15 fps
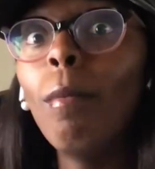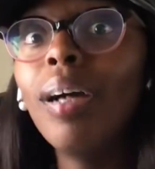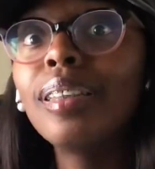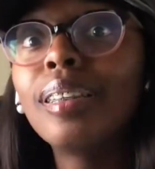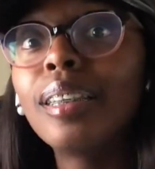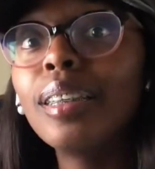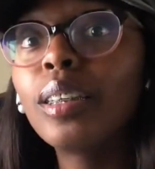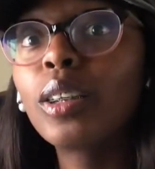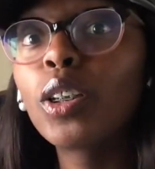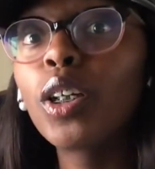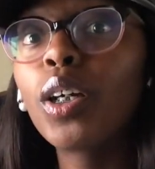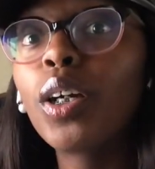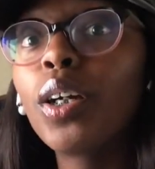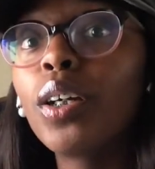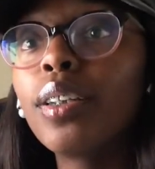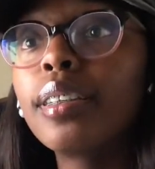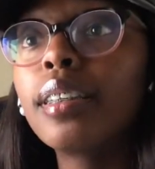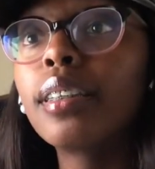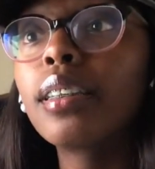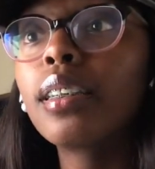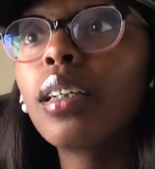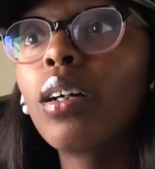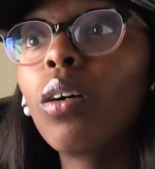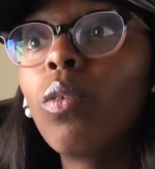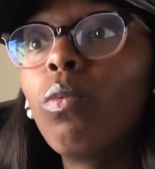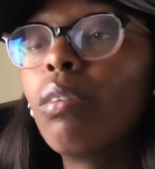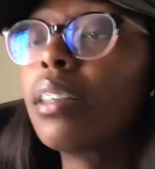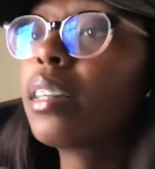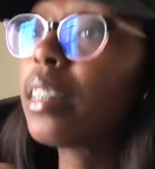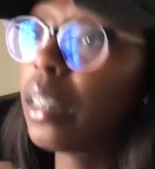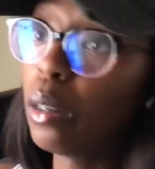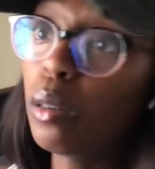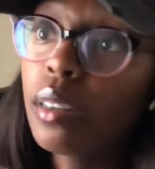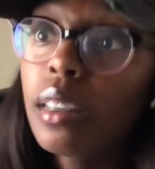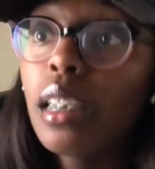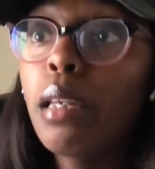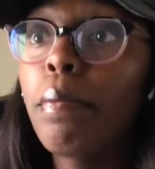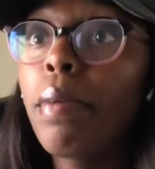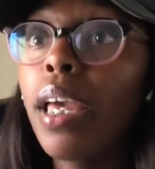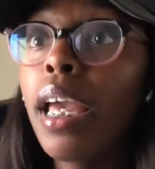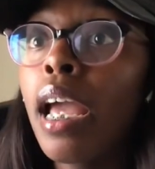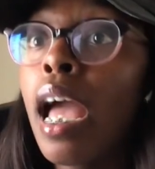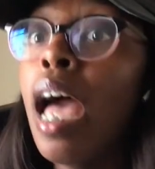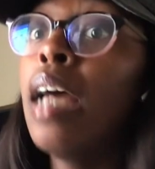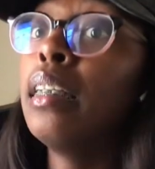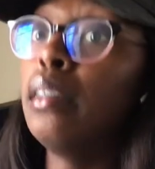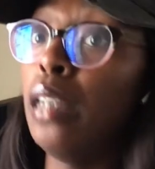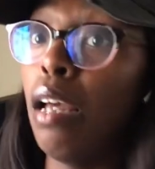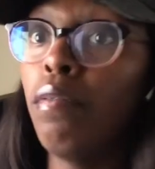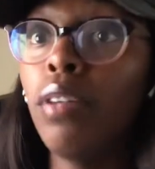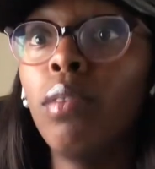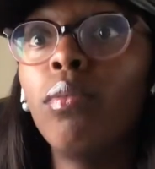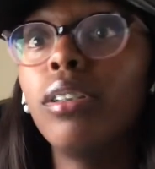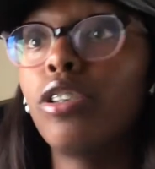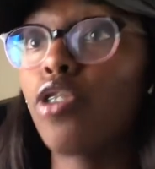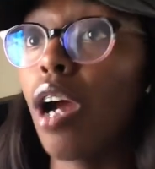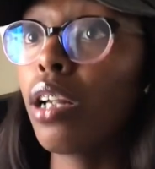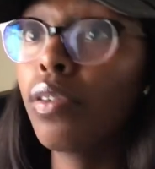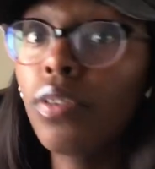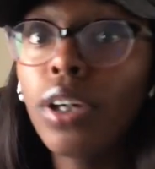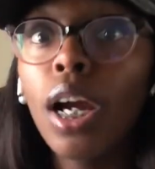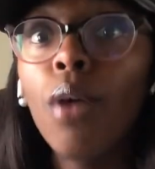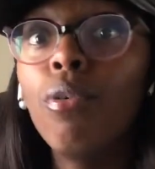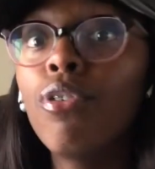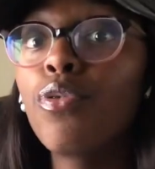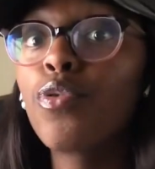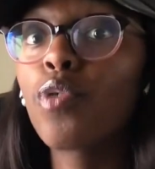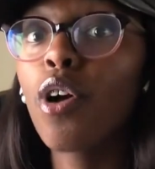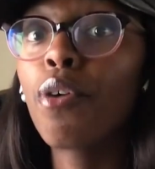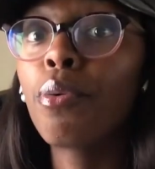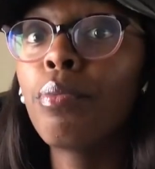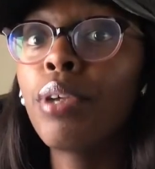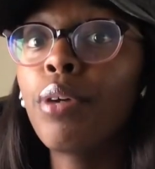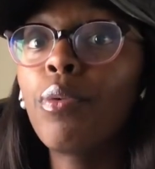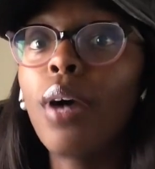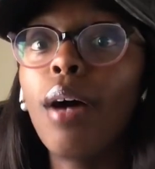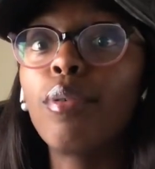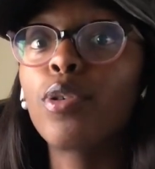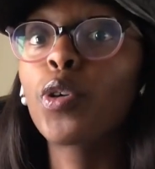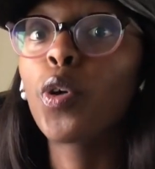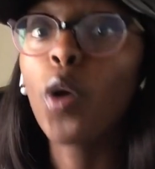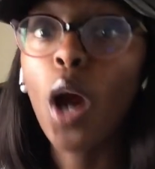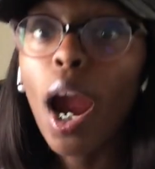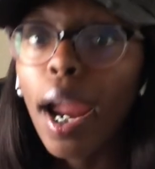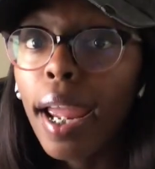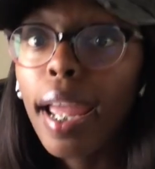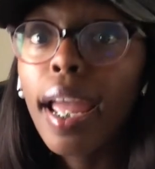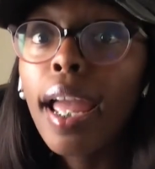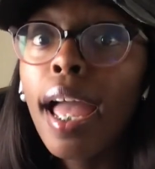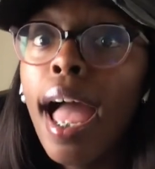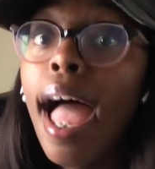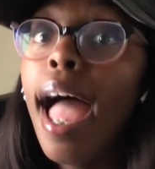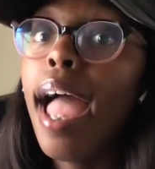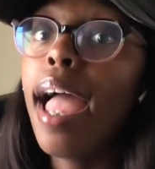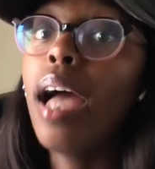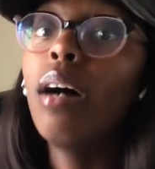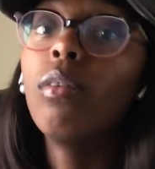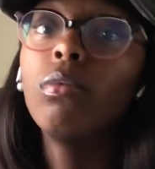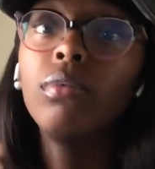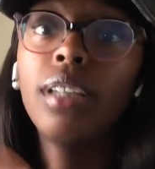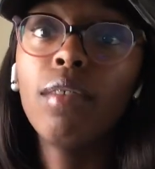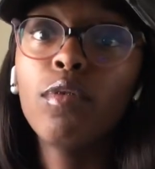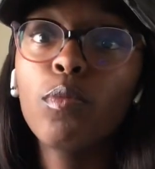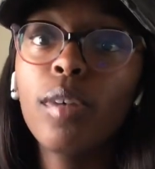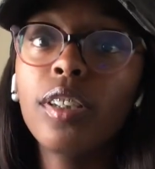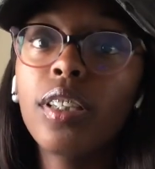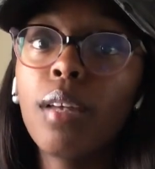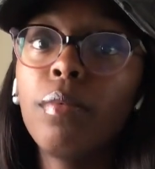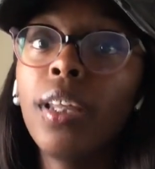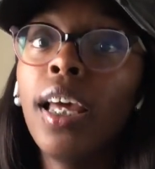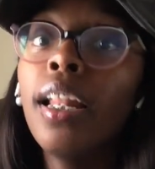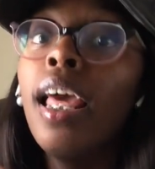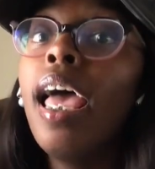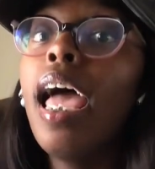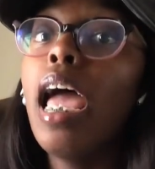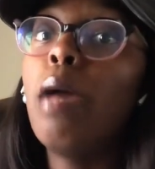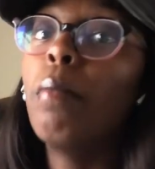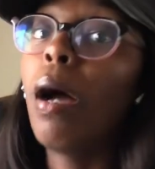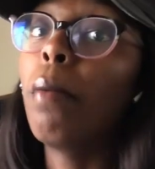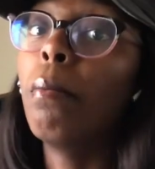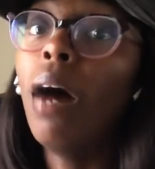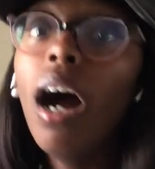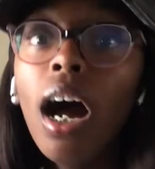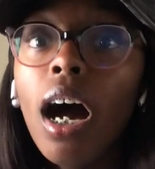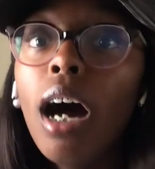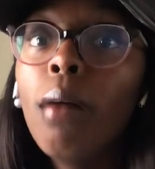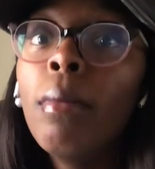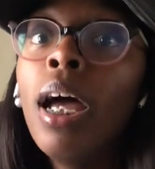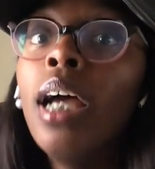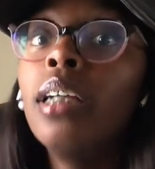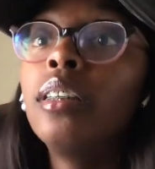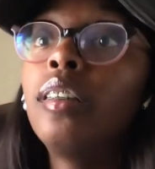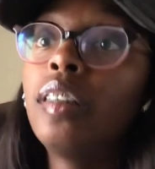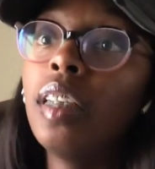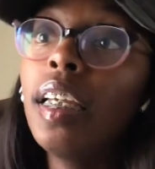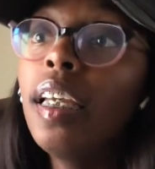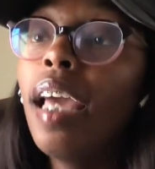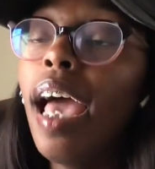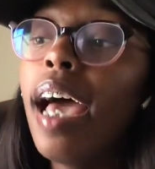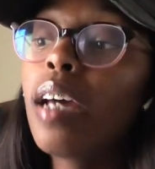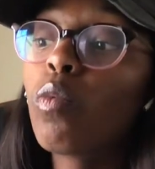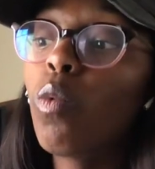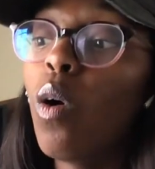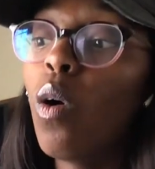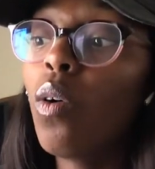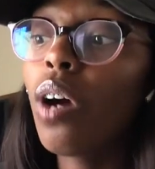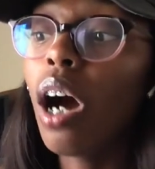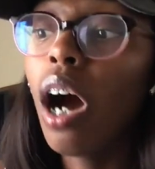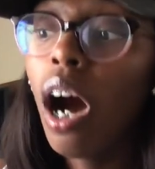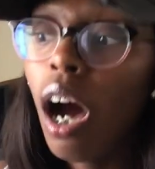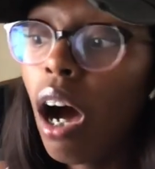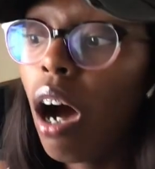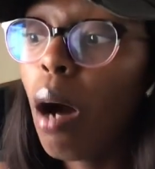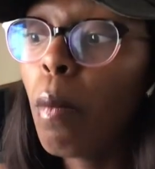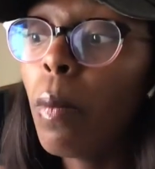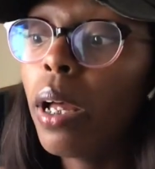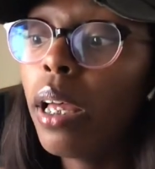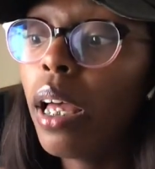my sisters were still sleeping. Devin was trying to figure out what was wrong with me while I was crying. Oh, that was my stepdad. And my mom, she had woke up